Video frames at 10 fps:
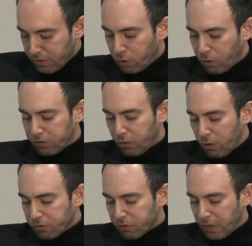The court
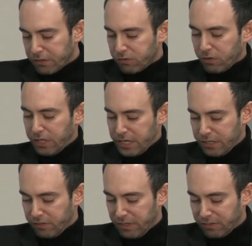also
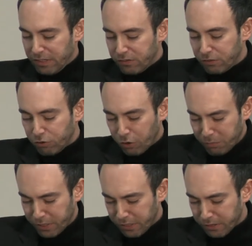underlined that in
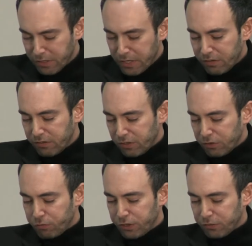determining this
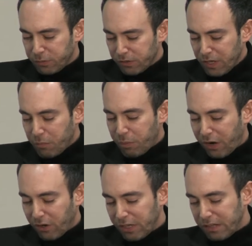infringement,
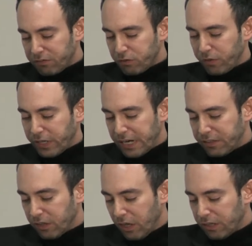parallels to the
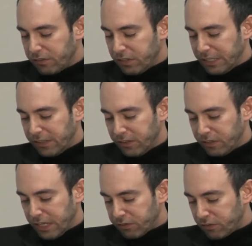ideology in
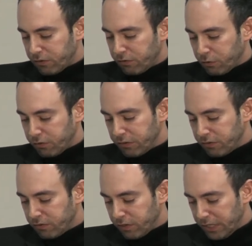the National
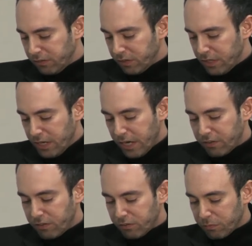Socialist state
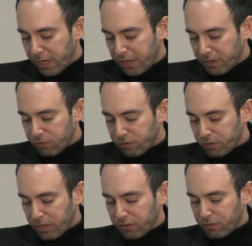and the dramatic
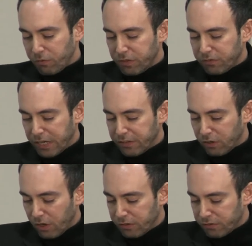results of this
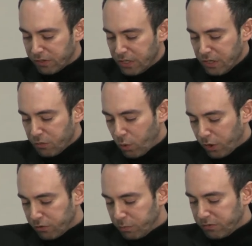ideology
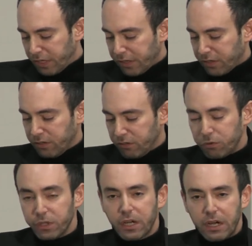were to be taken
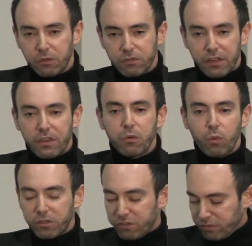into account, and they
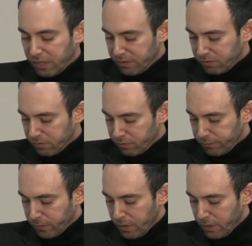were decisive.